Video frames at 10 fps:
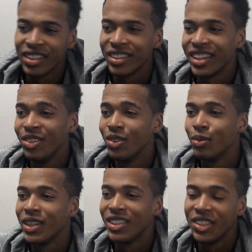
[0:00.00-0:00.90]
games? I knew
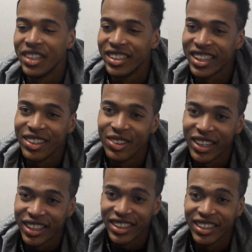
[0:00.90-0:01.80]
about Charles. I knew
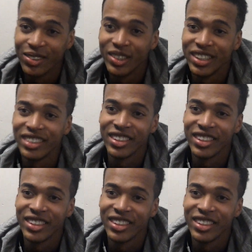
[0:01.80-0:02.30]
how good he was.